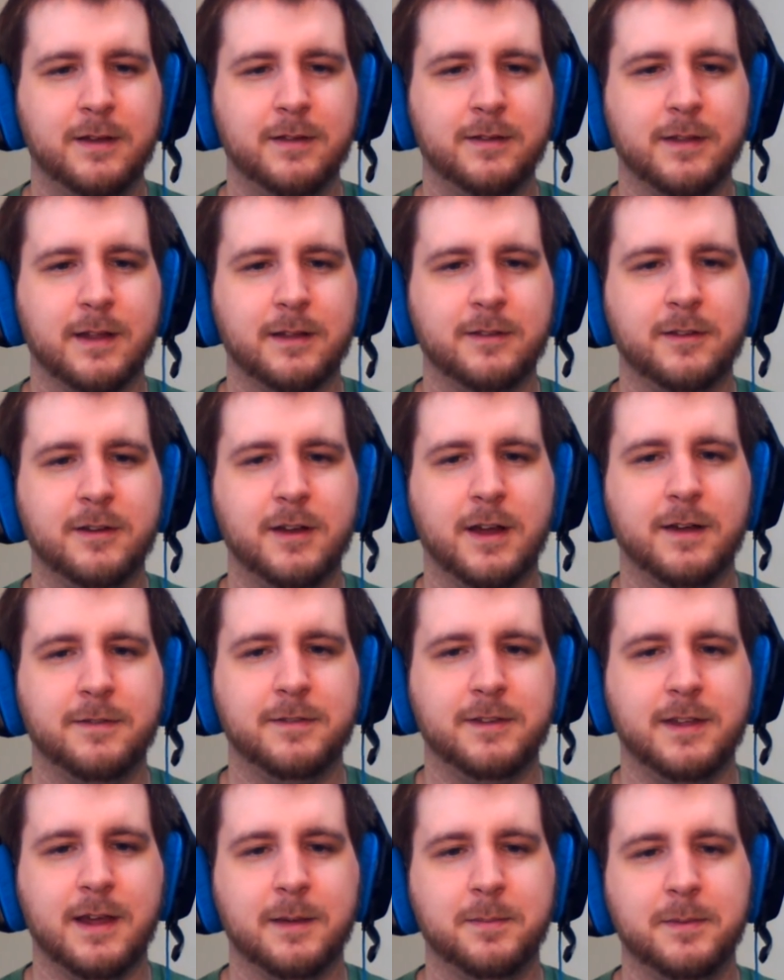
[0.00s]
That's enough,
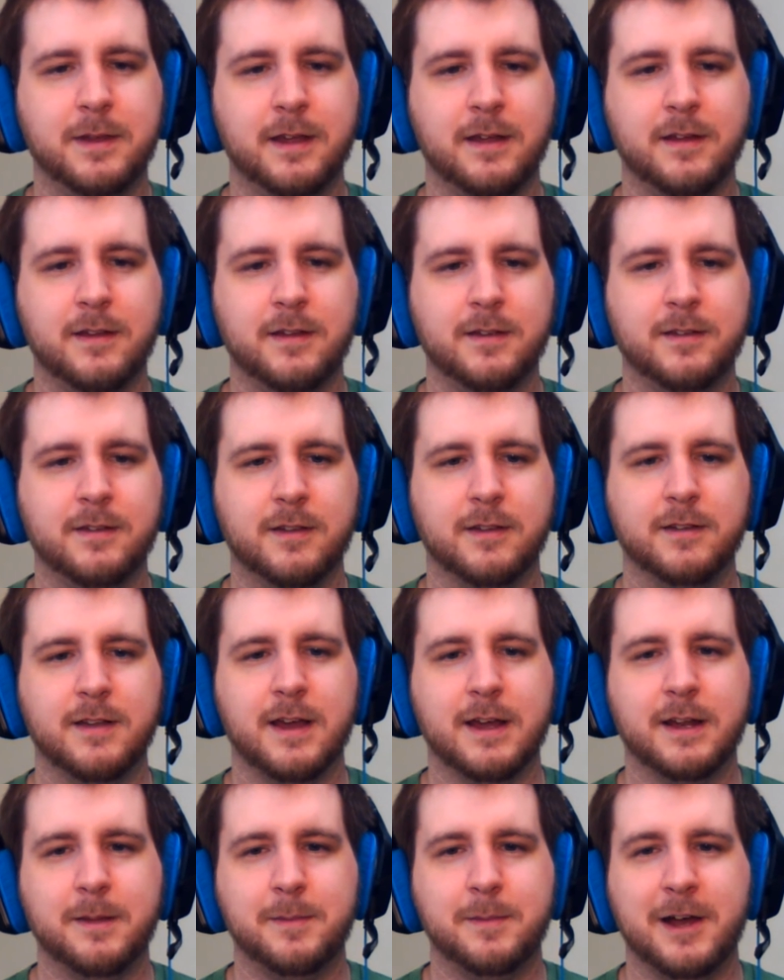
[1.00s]
skeptic, says
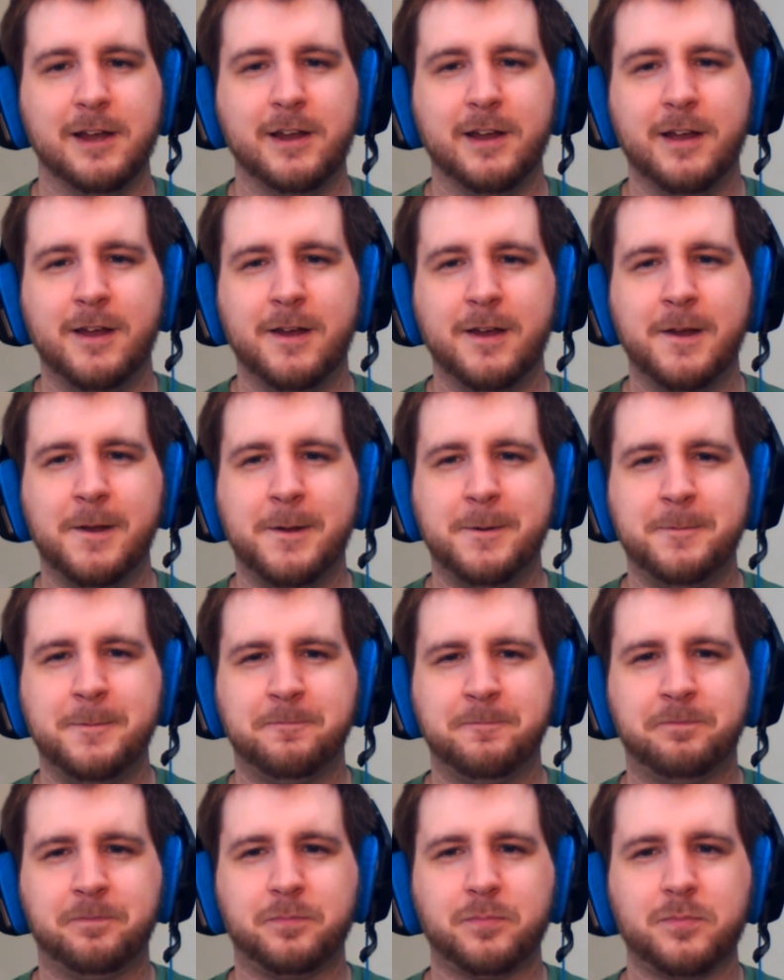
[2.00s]
Hanabata.
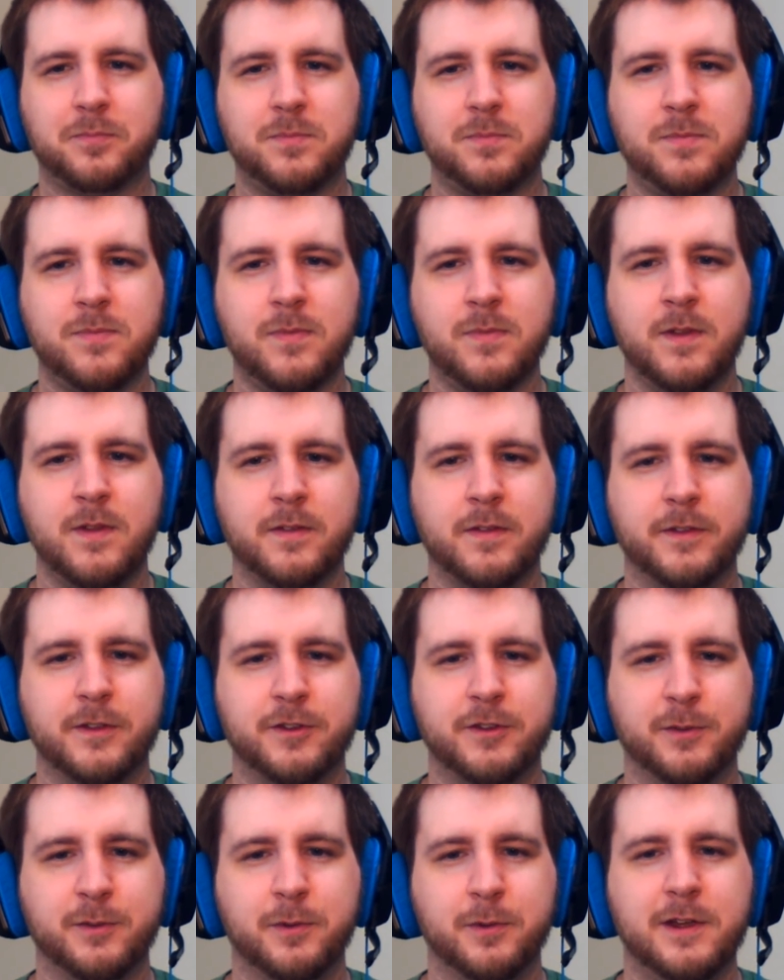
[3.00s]
The
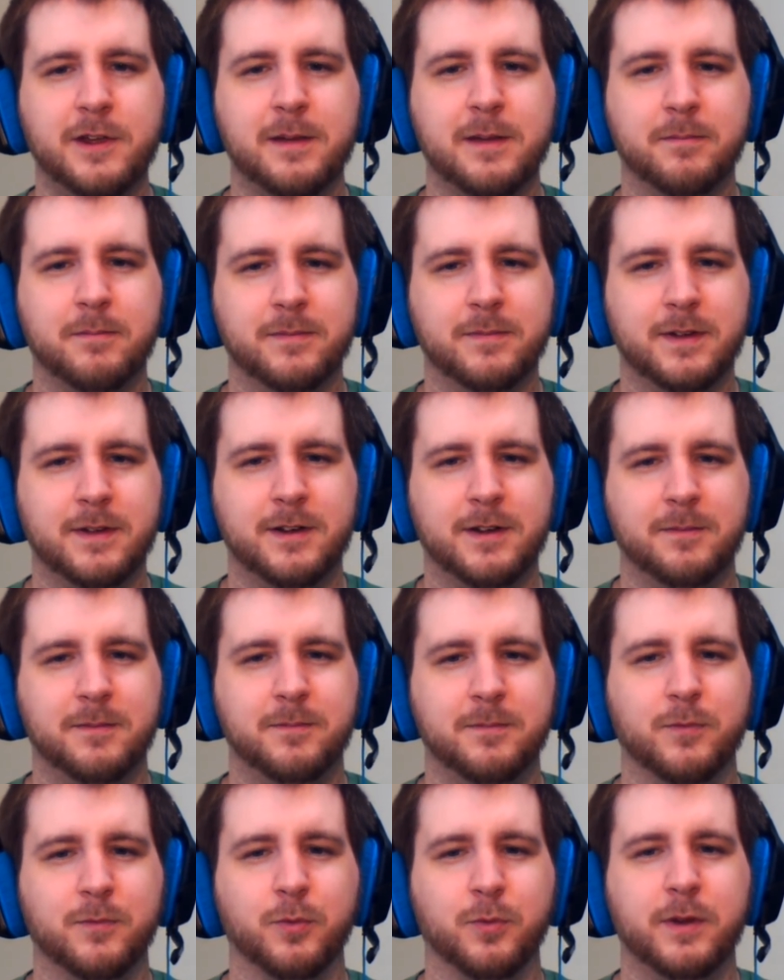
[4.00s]
Supreme,
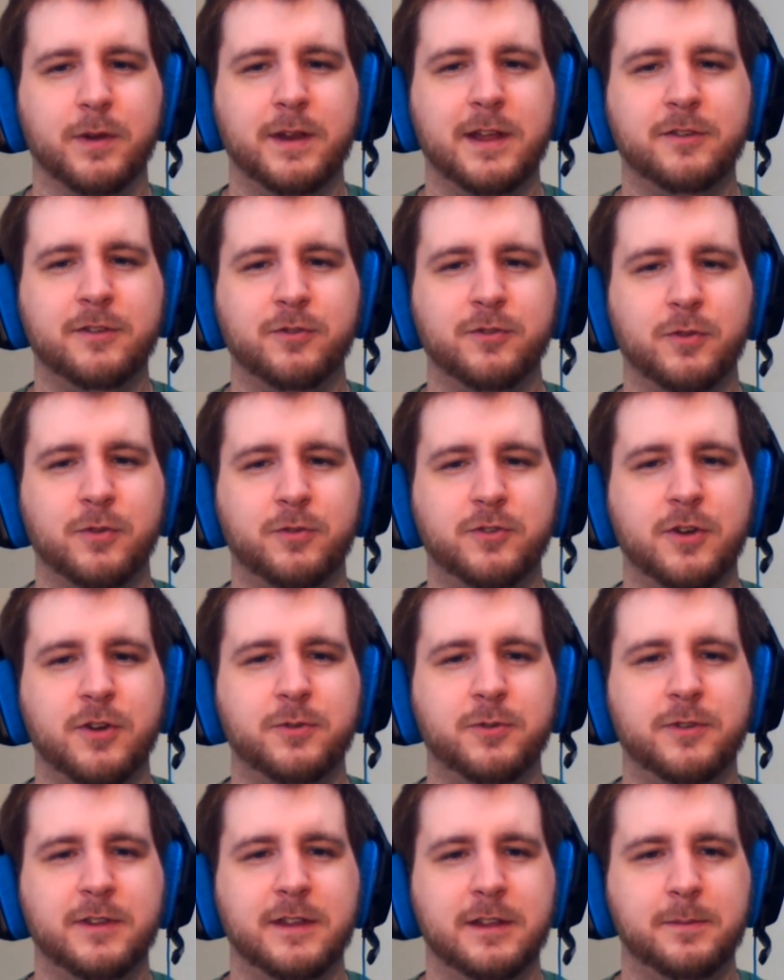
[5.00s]
Redestro
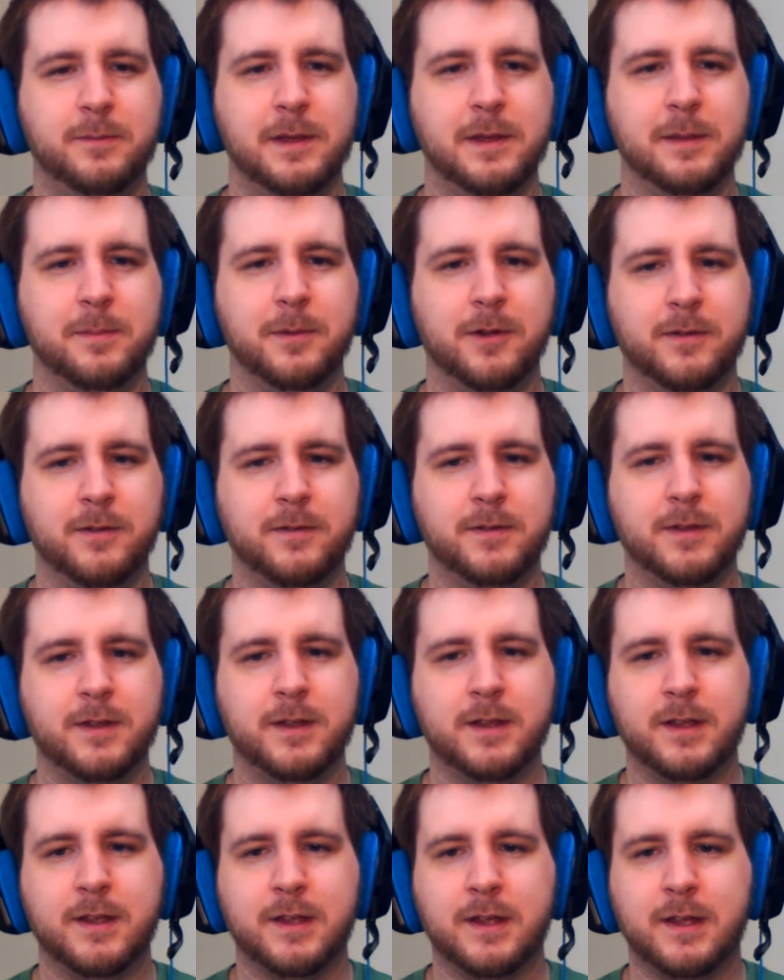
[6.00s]
chose these people.
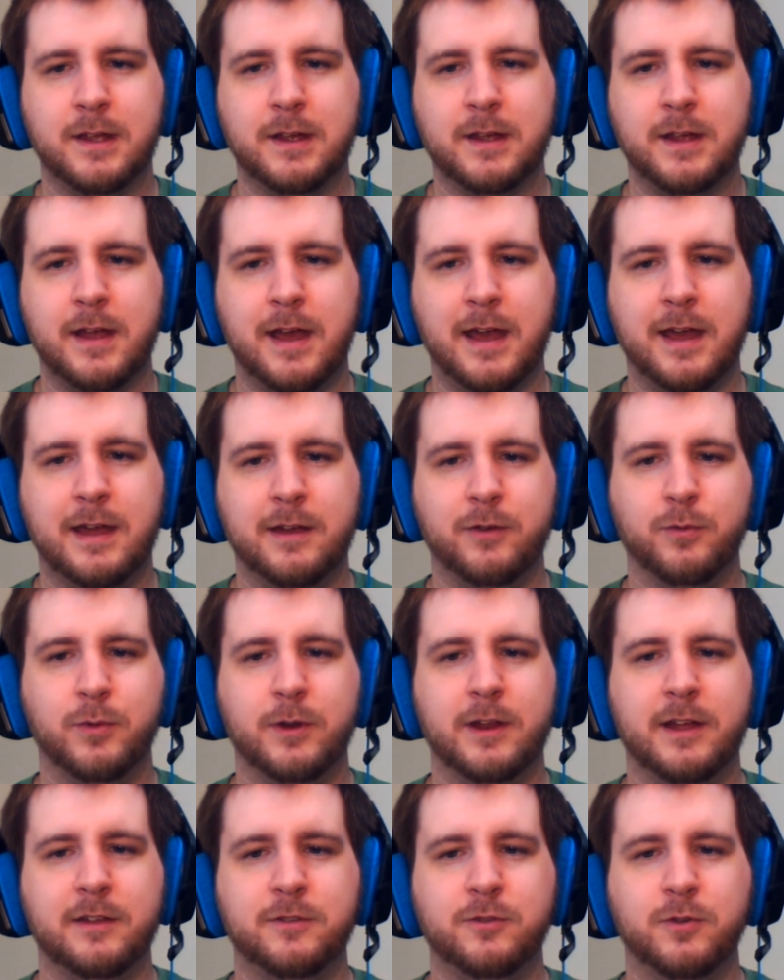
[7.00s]
And
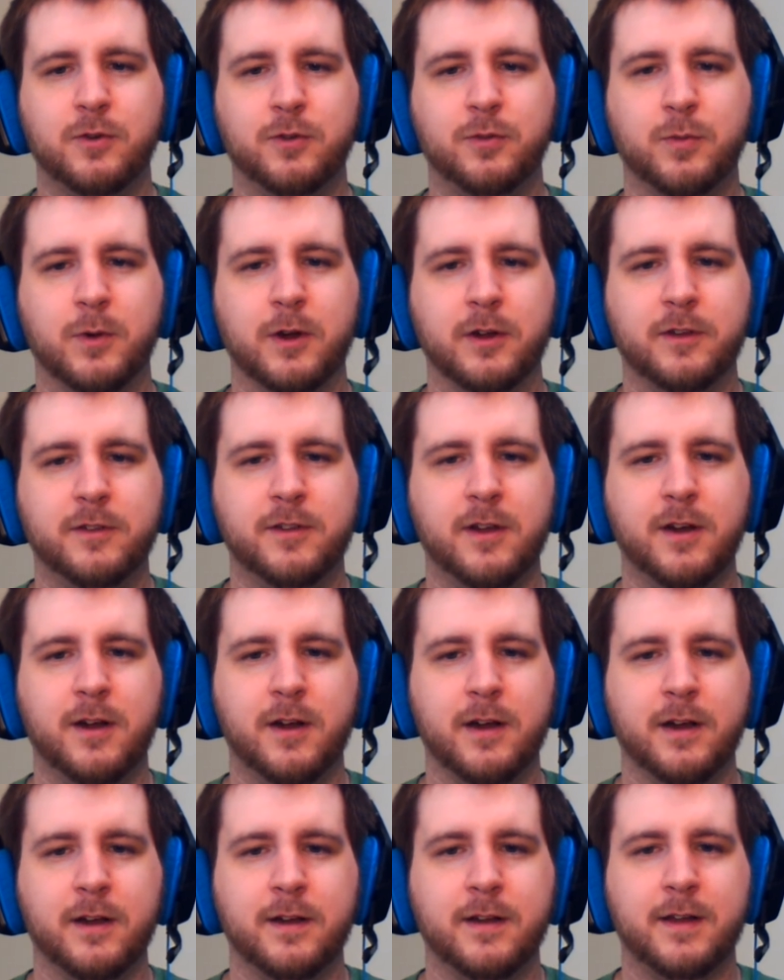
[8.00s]
Redestro's words
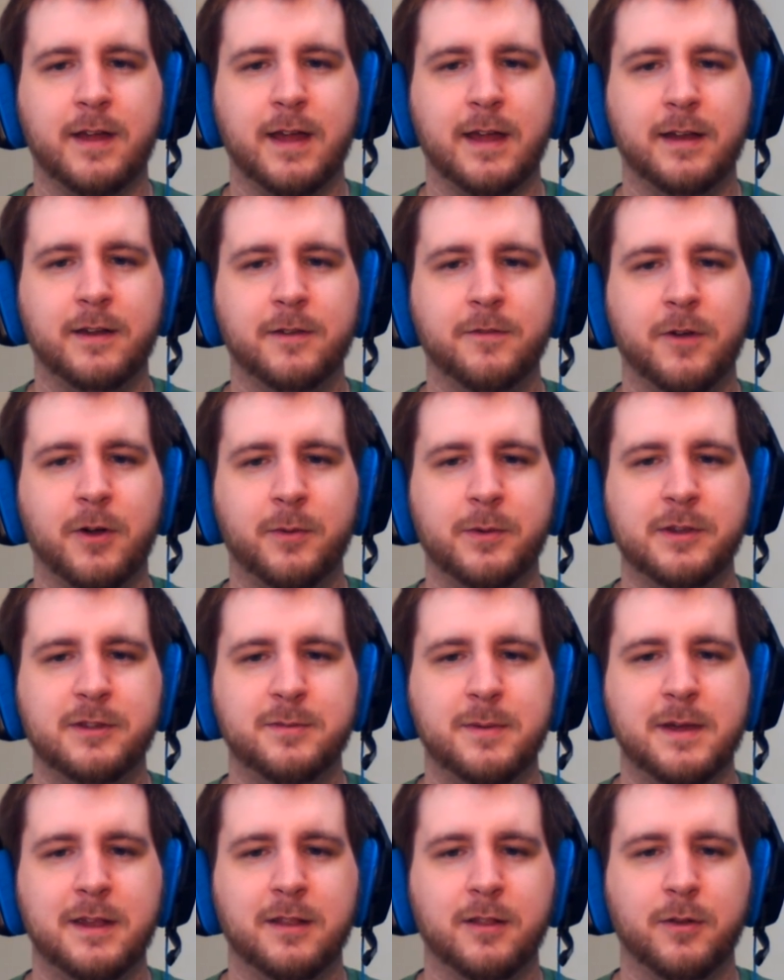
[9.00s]
are, and have always
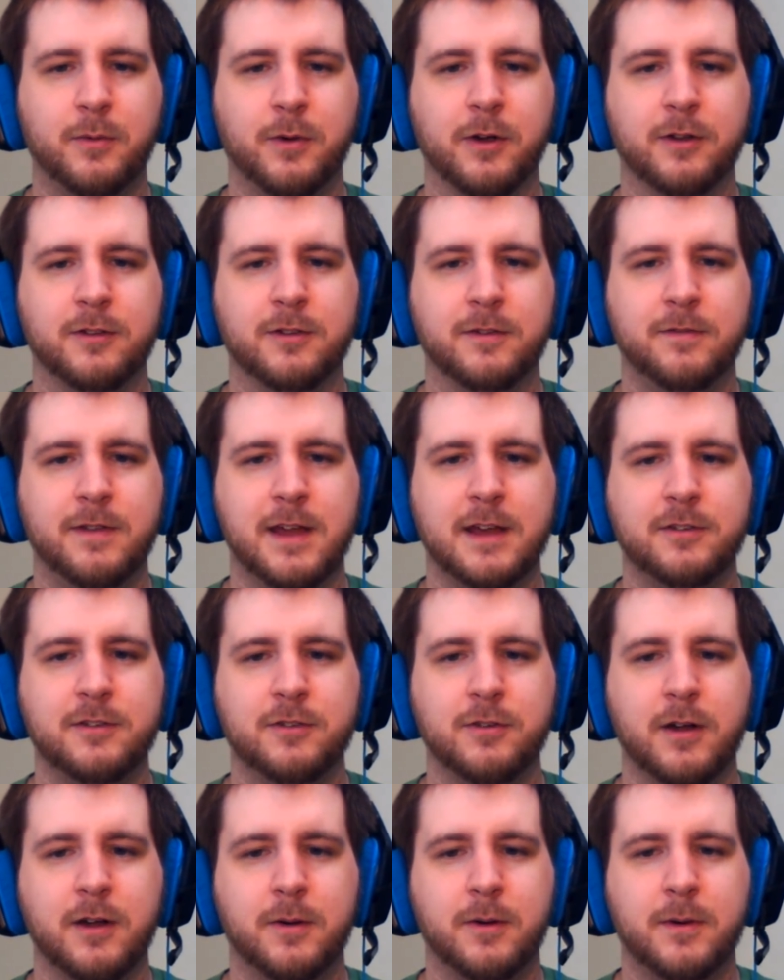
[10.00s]
been, the words of
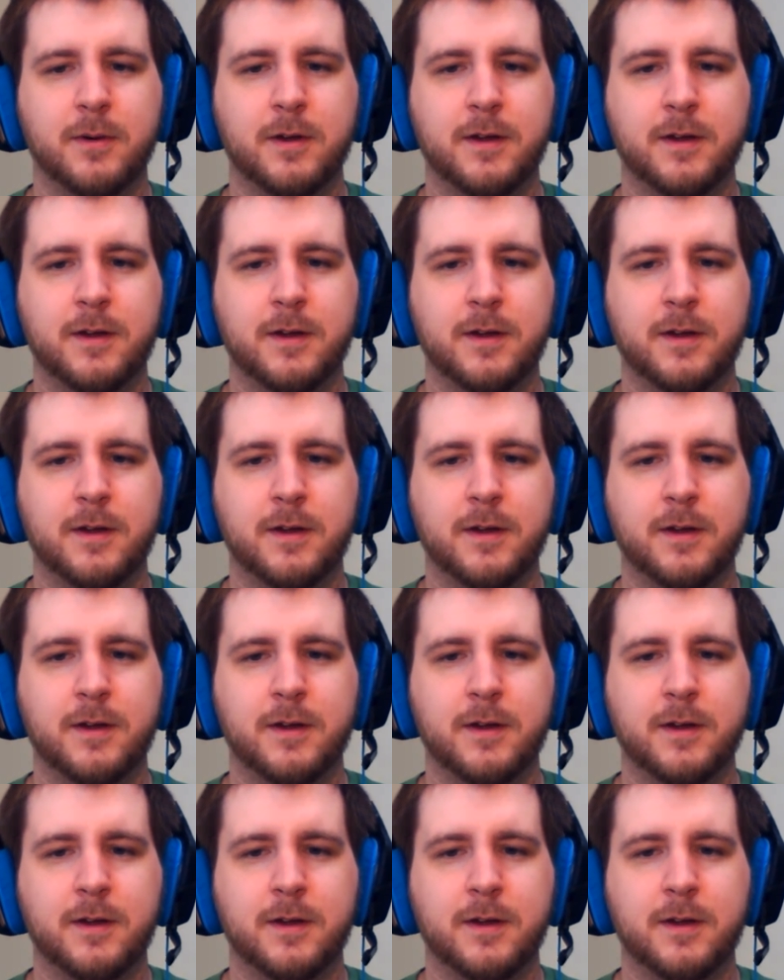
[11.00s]
Destro.